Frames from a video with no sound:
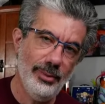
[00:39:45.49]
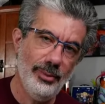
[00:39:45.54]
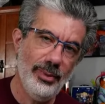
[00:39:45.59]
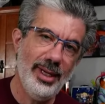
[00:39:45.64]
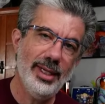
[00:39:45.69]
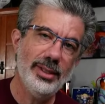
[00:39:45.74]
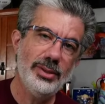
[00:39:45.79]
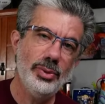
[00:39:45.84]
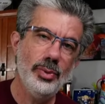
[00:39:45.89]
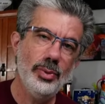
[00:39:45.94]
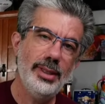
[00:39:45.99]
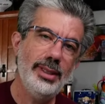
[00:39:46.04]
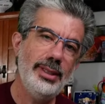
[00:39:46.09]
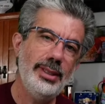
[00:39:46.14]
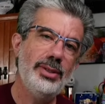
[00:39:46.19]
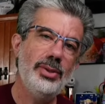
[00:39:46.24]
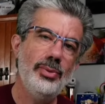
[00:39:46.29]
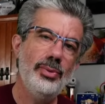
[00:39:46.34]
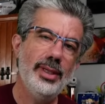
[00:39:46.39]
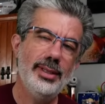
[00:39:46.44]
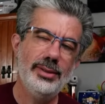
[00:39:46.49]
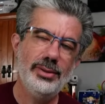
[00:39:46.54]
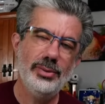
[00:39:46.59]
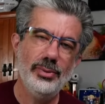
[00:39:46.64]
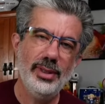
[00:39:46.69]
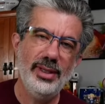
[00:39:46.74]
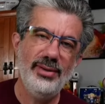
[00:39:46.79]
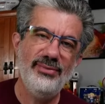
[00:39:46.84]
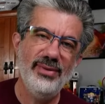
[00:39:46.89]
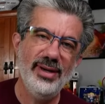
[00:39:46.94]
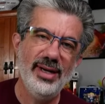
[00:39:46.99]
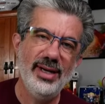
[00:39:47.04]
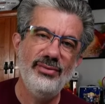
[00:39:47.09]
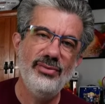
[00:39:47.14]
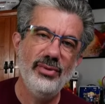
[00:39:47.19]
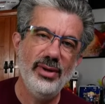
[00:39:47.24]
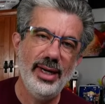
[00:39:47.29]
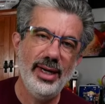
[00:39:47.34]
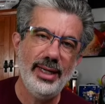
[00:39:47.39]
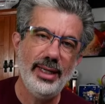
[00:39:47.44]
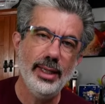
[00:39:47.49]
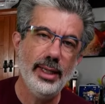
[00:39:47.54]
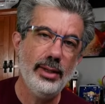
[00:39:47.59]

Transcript: we got 22 out of 25 right.